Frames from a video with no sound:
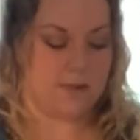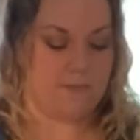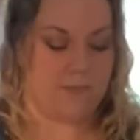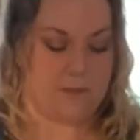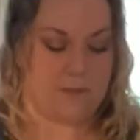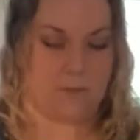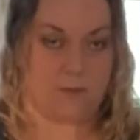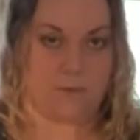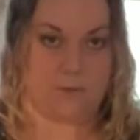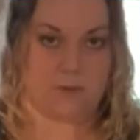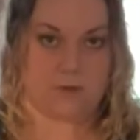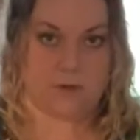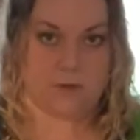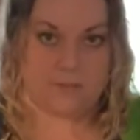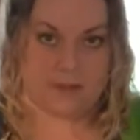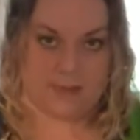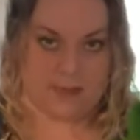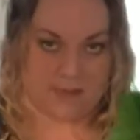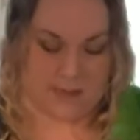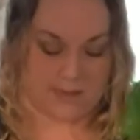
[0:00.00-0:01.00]
Then we'll put them
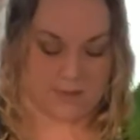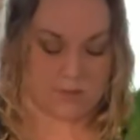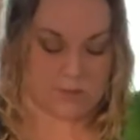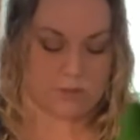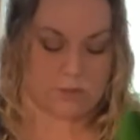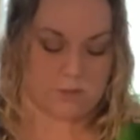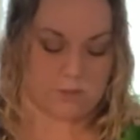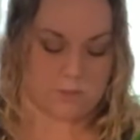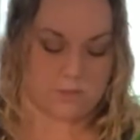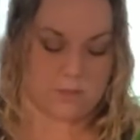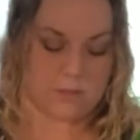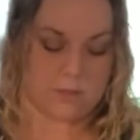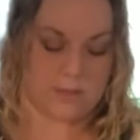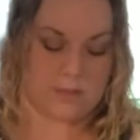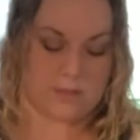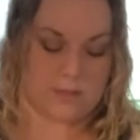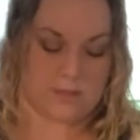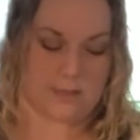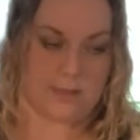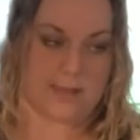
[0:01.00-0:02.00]
into
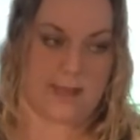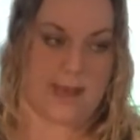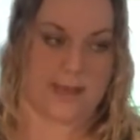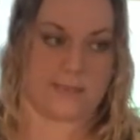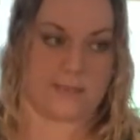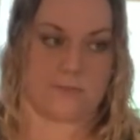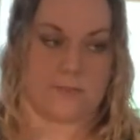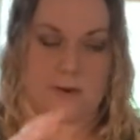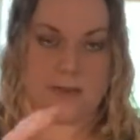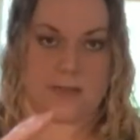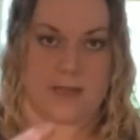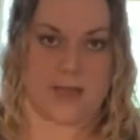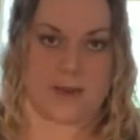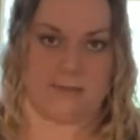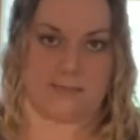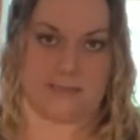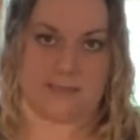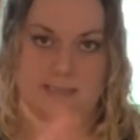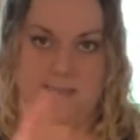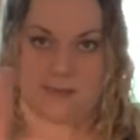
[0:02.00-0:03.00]
the glassware and kind
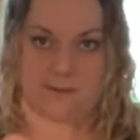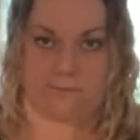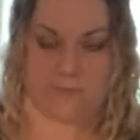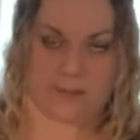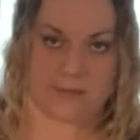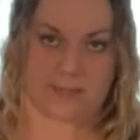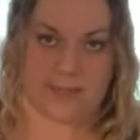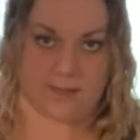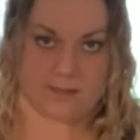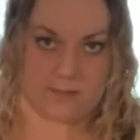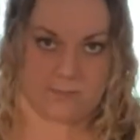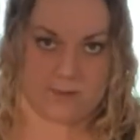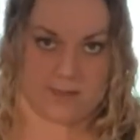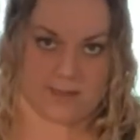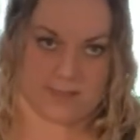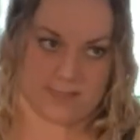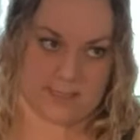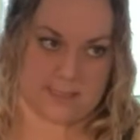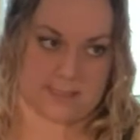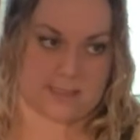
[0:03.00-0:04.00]
of see if we like the way
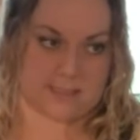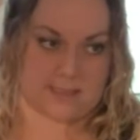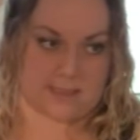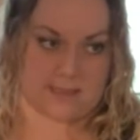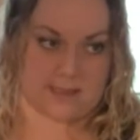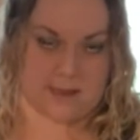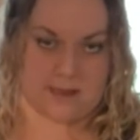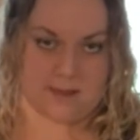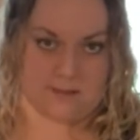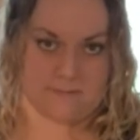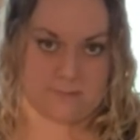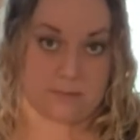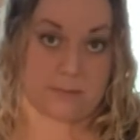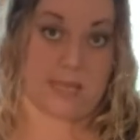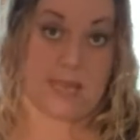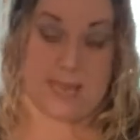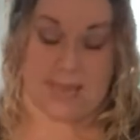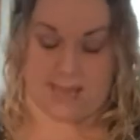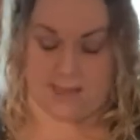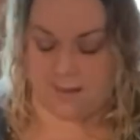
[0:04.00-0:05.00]
that it's
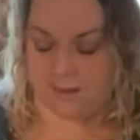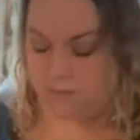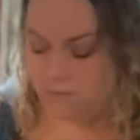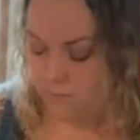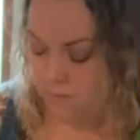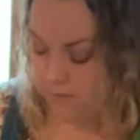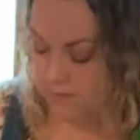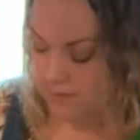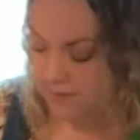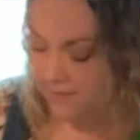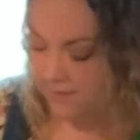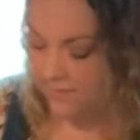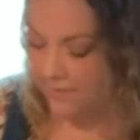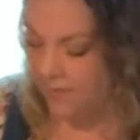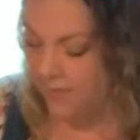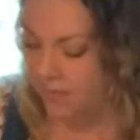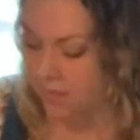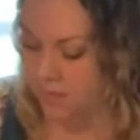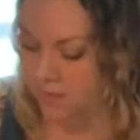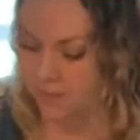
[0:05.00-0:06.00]
laying once it's in
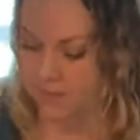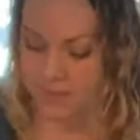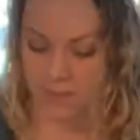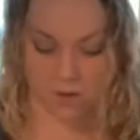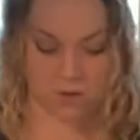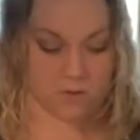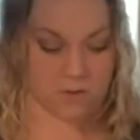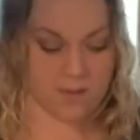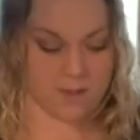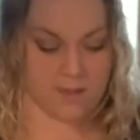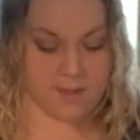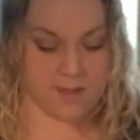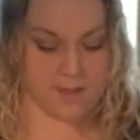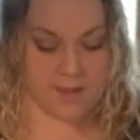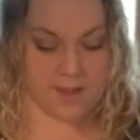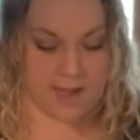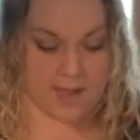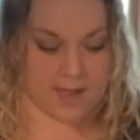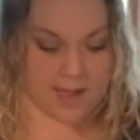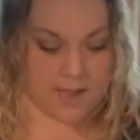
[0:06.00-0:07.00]
there. So
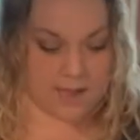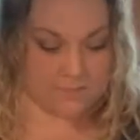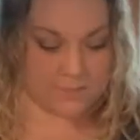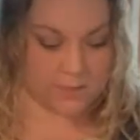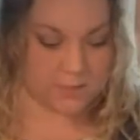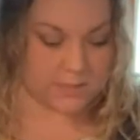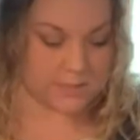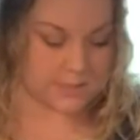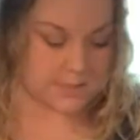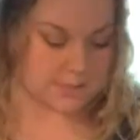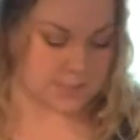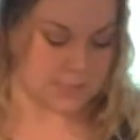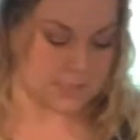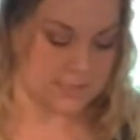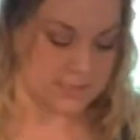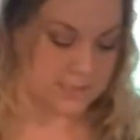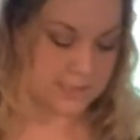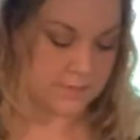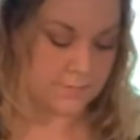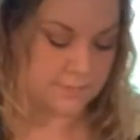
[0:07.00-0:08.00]
this is just
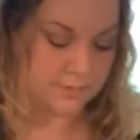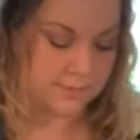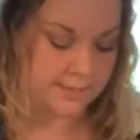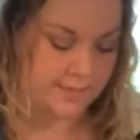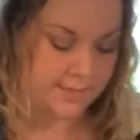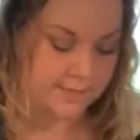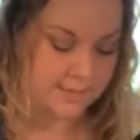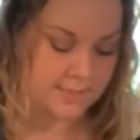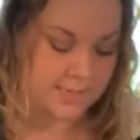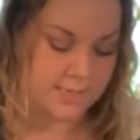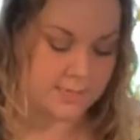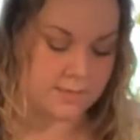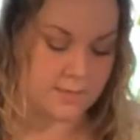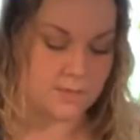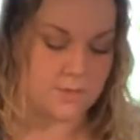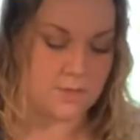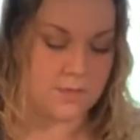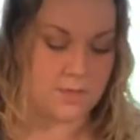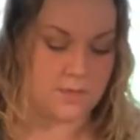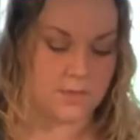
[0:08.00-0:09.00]
a simple technique that
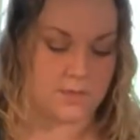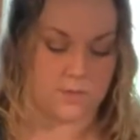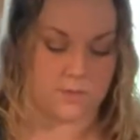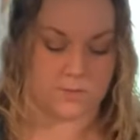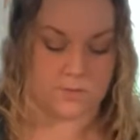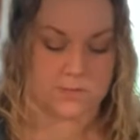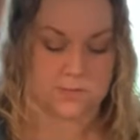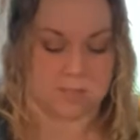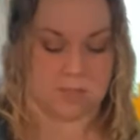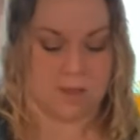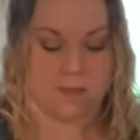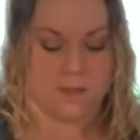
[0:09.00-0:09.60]
you can use.